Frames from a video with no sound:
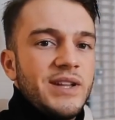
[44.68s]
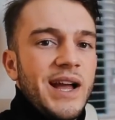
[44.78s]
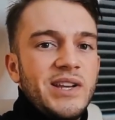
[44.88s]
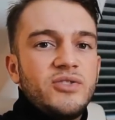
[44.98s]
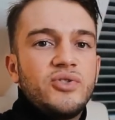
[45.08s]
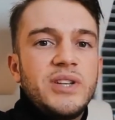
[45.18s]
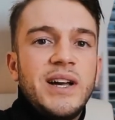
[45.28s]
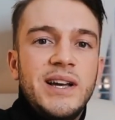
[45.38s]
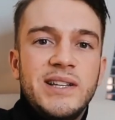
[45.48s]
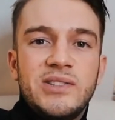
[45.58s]
That is just
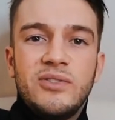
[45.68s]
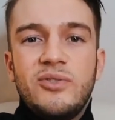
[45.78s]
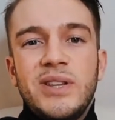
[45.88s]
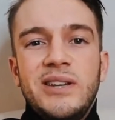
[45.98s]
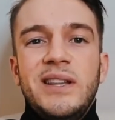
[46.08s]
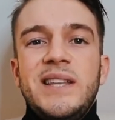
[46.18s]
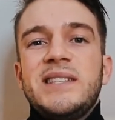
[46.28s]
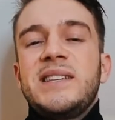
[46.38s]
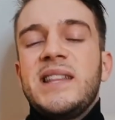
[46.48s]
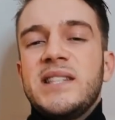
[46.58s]
like, a, it's a good little
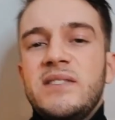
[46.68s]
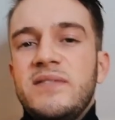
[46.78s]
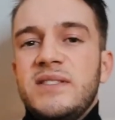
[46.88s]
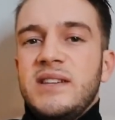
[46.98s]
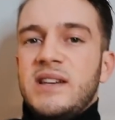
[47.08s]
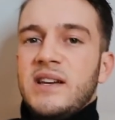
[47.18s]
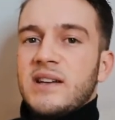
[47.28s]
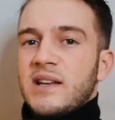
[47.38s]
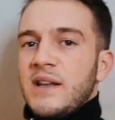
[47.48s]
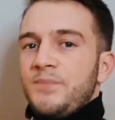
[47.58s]
incentive
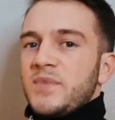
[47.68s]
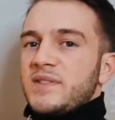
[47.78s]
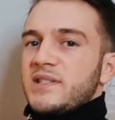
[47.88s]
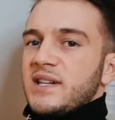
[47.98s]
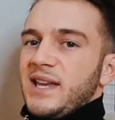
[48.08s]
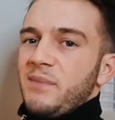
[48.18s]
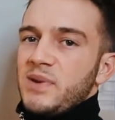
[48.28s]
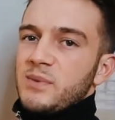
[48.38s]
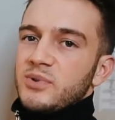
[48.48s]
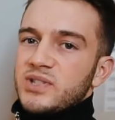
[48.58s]
to to get
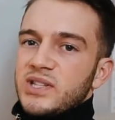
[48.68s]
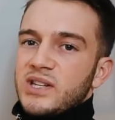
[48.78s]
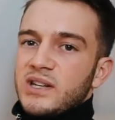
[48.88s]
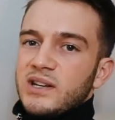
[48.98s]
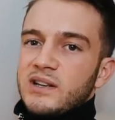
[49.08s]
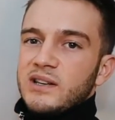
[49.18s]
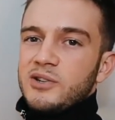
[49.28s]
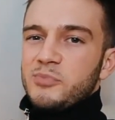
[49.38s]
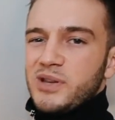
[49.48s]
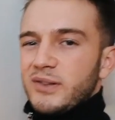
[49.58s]
people to
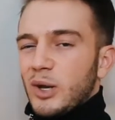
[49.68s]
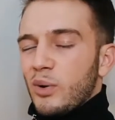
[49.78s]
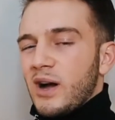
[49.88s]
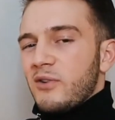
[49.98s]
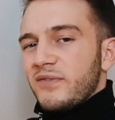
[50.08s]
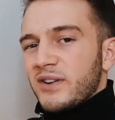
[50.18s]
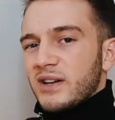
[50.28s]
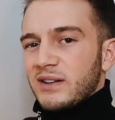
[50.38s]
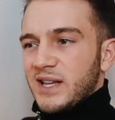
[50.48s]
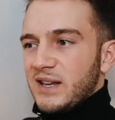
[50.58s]
you know be on the lookout
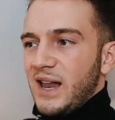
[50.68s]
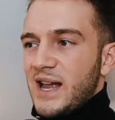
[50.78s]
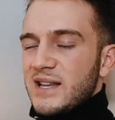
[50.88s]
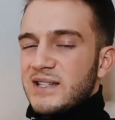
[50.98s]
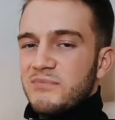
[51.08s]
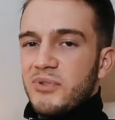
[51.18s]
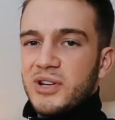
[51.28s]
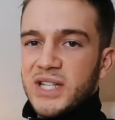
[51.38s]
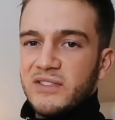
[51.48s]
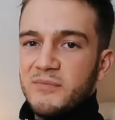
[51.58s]
for like clients and
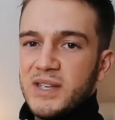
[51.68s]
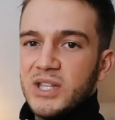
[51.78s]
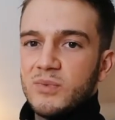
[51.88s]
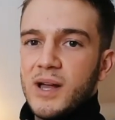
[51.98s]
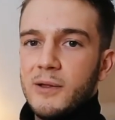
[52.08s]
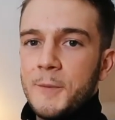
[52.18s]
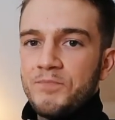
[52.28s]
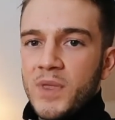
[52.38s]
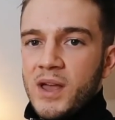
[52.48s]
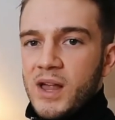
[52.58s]
projects for me as well.
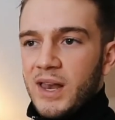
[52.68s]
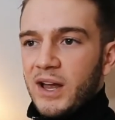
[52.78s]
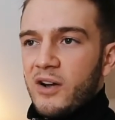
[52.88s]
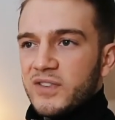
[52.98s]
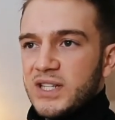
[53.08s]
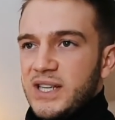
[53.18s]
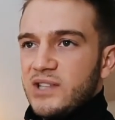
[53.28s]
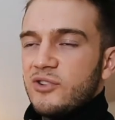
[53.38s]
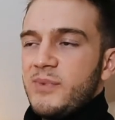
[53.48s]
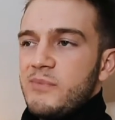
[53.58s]
Like obviously
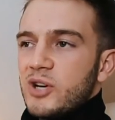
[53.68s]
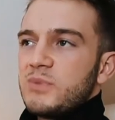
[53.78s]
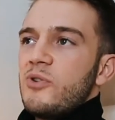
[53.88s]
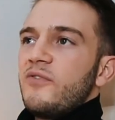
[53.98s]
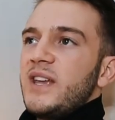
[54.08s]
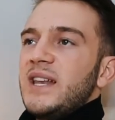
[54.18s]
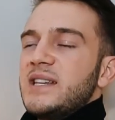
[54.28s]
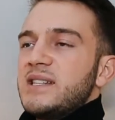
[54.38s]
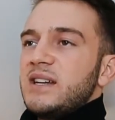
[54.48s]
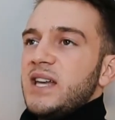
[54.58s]
it's gonna be much more
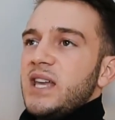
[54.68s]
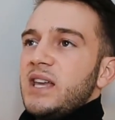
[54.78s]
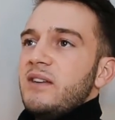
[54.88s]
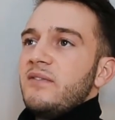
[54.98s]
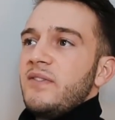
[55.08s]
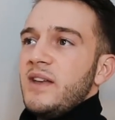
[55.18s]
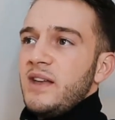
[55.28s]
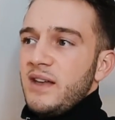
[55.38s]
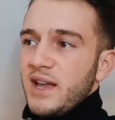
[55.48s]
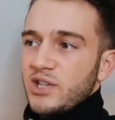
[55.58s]
realistic if
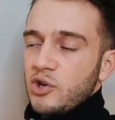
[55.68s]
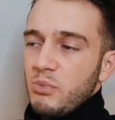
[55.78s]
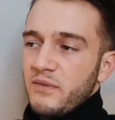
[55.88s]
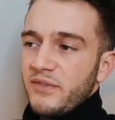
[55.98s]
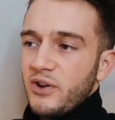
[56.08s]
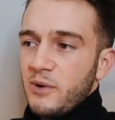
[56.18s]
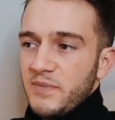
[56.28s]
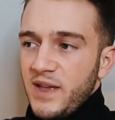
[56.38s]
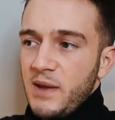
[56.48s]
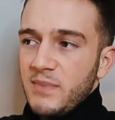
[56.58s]
it's coming
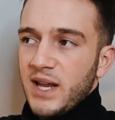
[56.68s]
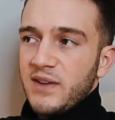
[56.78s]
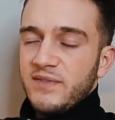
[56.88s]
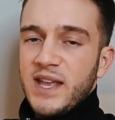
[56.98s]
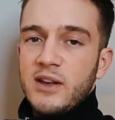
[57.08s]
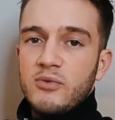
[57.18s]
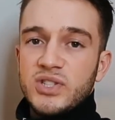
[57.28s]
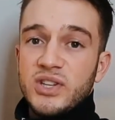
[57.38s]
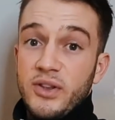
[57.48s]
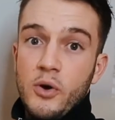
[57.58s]
from them. Like if they go
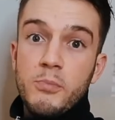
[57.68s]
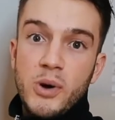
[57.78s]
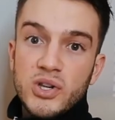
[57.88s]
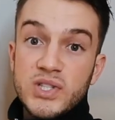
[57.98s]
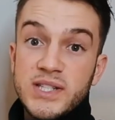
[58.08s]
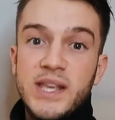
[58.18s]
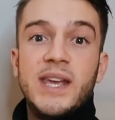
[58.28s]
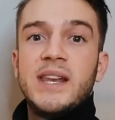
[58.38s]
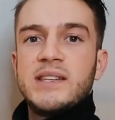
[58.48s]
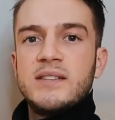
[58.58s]
to their own boss and say,
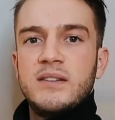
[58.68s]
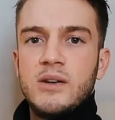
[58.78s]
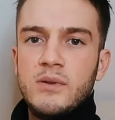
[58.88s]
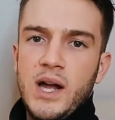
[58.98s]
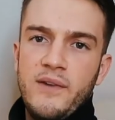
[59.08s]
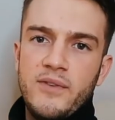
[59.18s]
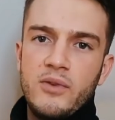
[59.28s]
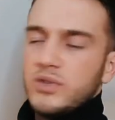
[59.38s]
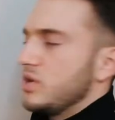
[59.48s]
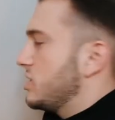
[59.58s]
hey listen, you know, I've
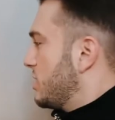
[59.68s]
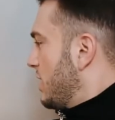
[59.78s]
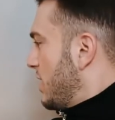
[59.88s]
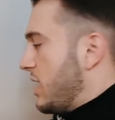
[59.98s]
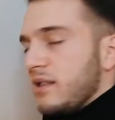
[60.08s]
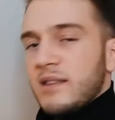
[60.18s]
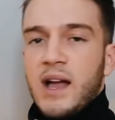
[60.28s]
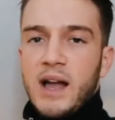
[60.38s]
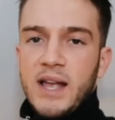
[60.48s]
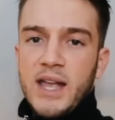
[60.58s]
noticed
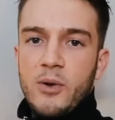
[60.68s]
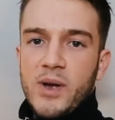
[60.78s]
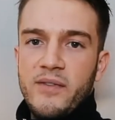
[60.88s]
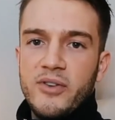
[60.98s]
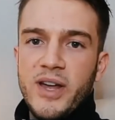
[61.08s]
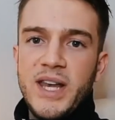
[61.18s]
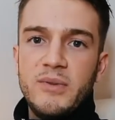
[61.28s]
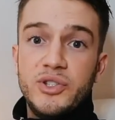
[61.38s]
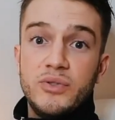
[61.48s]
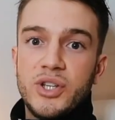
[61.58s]
that uh, we haven't got
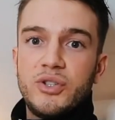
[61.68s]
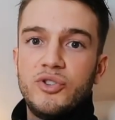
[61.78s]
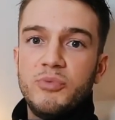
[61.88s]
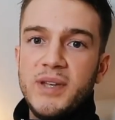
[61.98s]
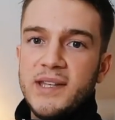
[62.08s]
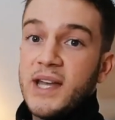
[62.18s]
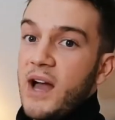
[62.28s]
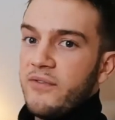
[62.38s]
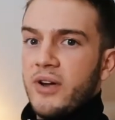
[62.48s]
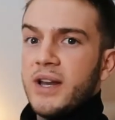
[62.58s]
anyone doing our social media.
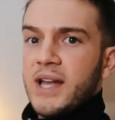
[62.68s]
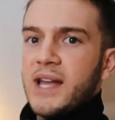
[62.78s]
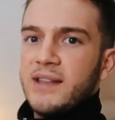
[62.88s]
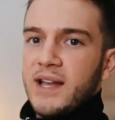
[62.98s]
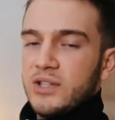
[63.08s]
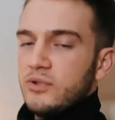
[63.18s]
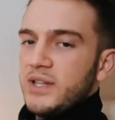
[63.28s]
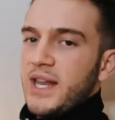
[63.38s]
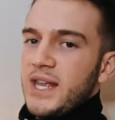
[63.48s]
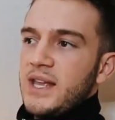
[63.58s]
I've got a guy that is
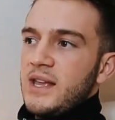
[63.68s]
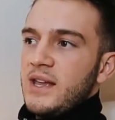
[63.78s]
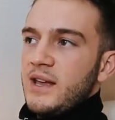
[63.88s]
good at it.